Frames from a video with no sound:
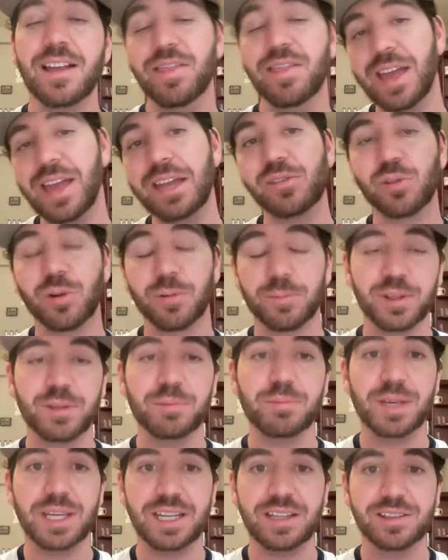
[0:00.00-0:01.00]
That normally
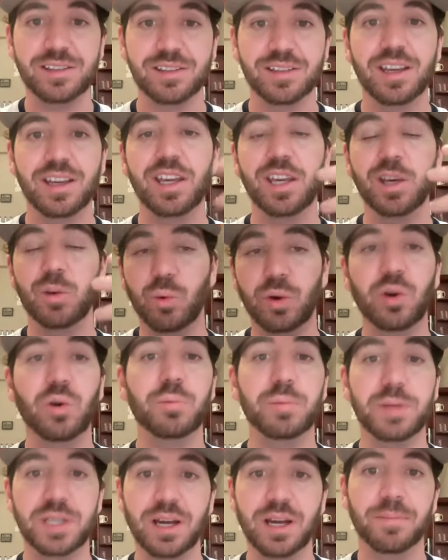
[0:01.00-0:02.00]
means he
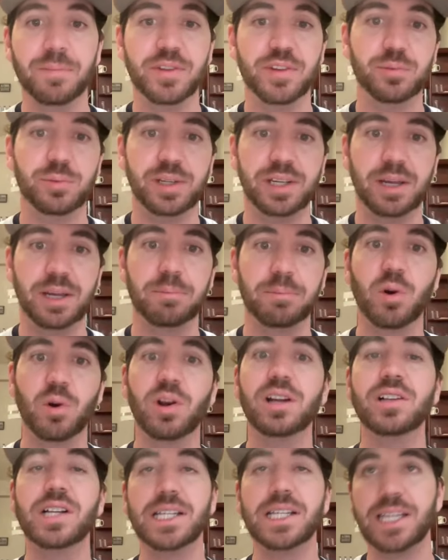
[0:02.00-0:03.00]
will be up this weekend,
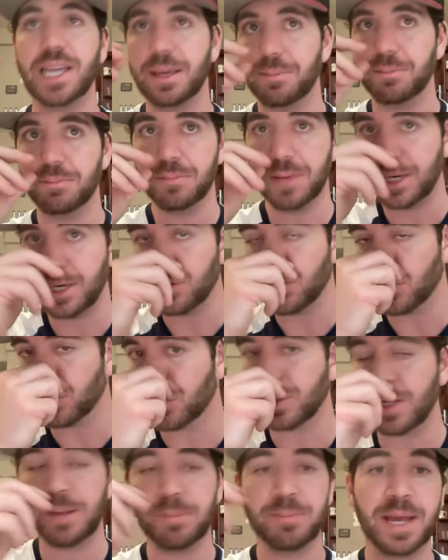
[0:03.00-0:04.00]
barring like a major
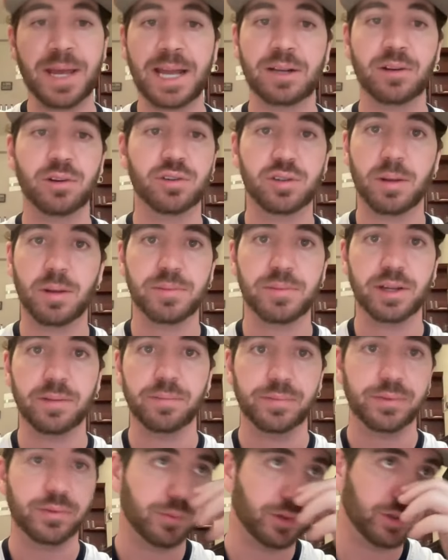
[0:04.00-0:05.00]
setback or something,
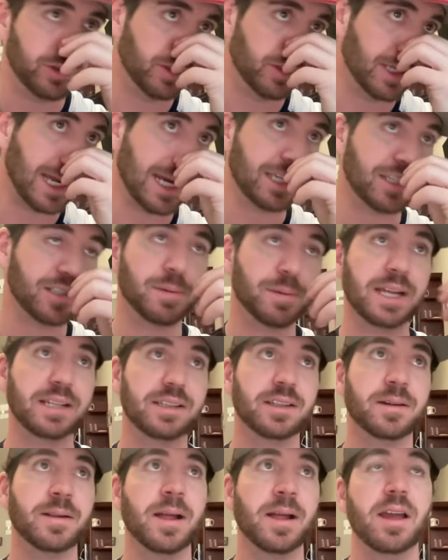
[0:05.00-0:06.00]
which is not
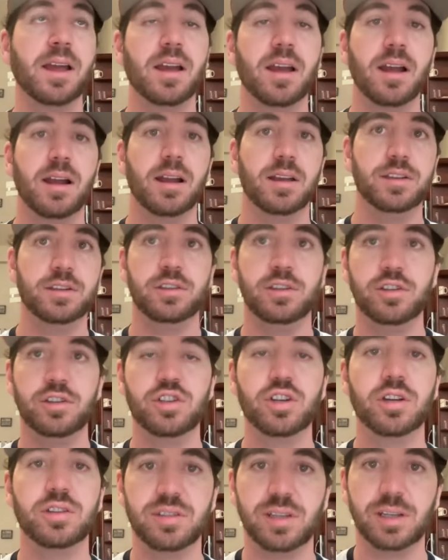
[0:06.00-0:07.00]
expected. You
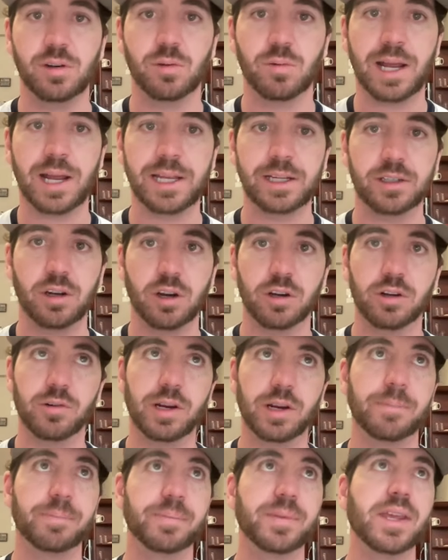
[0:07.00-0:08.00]
should see Orion
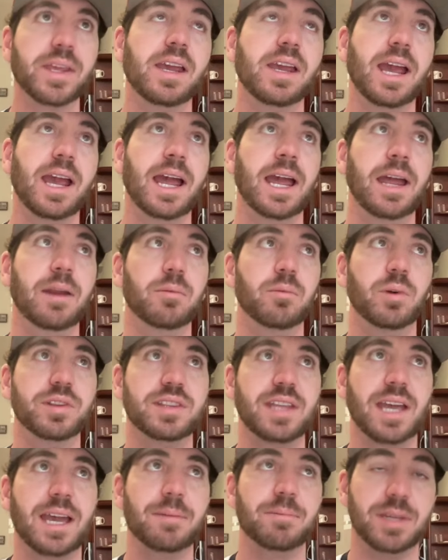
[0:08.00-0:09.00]
Kerkering. And
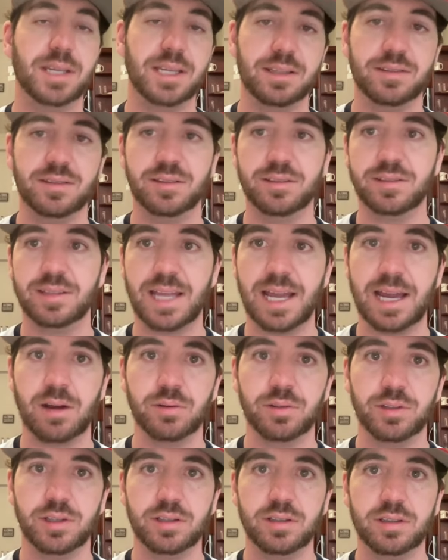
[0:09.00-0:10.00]
what that means is
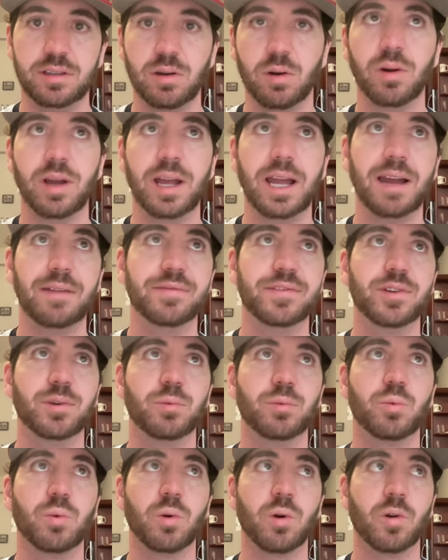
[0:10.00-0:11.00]
now you don't have to
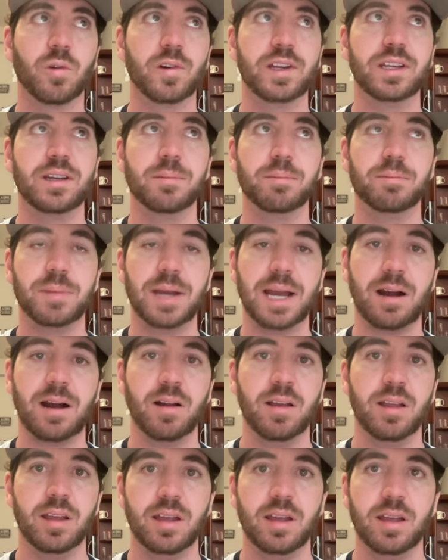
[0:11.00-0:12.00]
worry
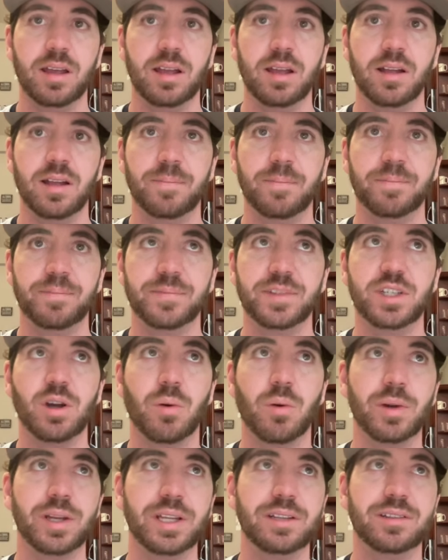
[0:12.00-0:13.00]
about
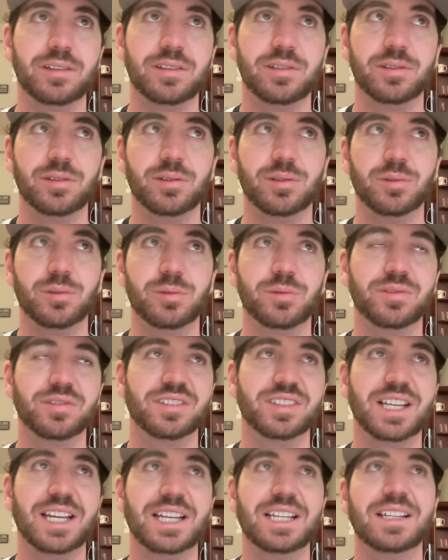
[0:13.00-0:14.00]
going to,
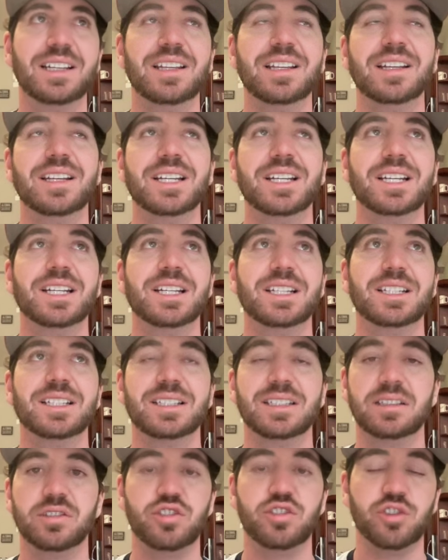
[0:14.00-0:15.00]
like,
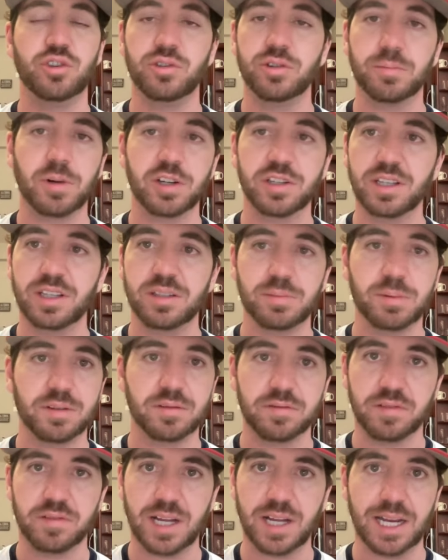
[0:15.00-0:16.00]
Junior Marte's been
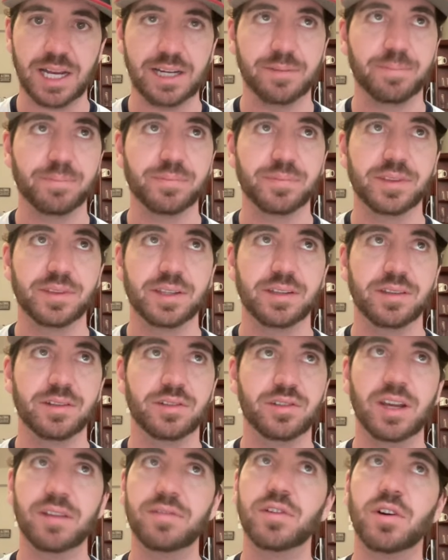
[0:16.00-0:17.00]
fine.
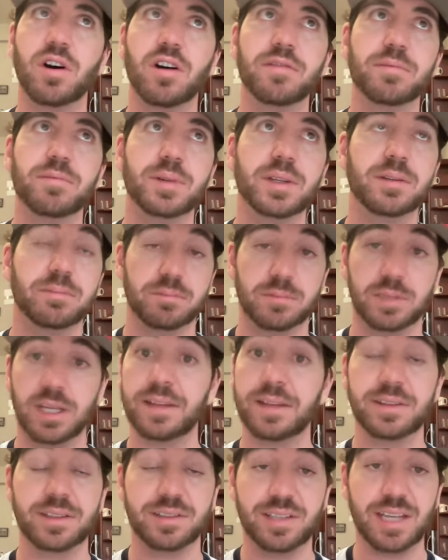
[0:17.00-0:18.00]
Jeff Hoffman
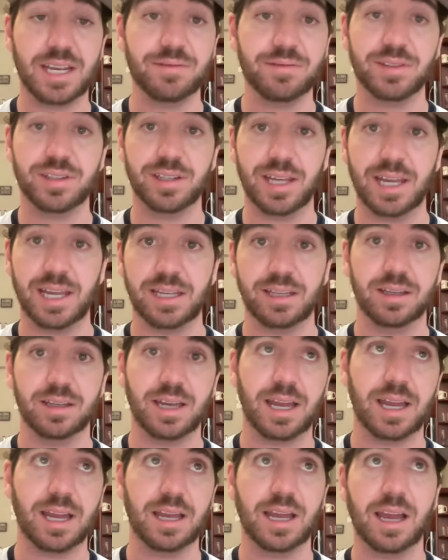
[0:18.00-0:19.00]
got the save today
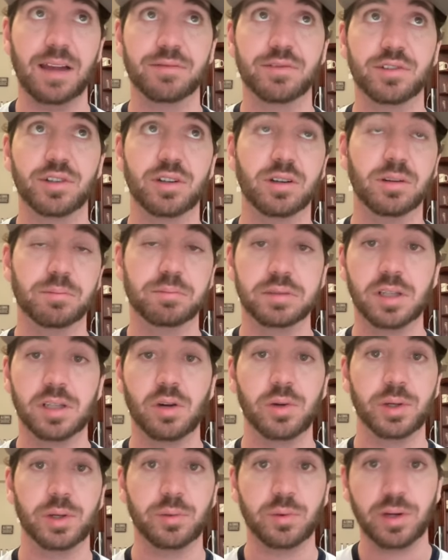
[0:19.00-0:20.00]
after
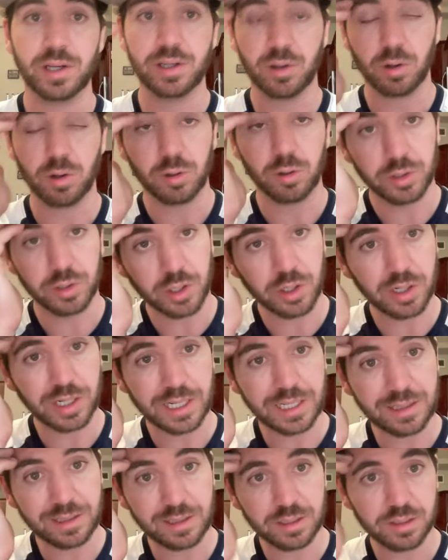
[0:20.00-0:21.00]
blowing one earlier
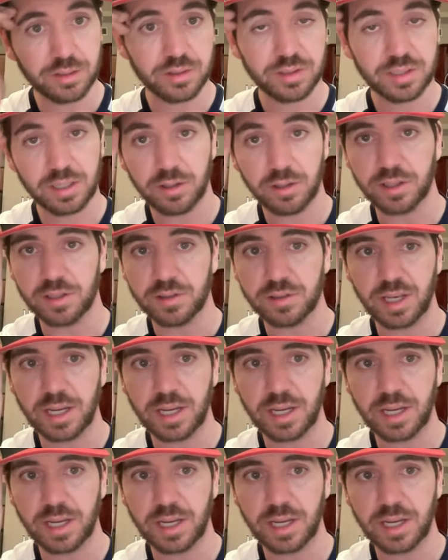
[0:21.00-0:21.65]
in this series.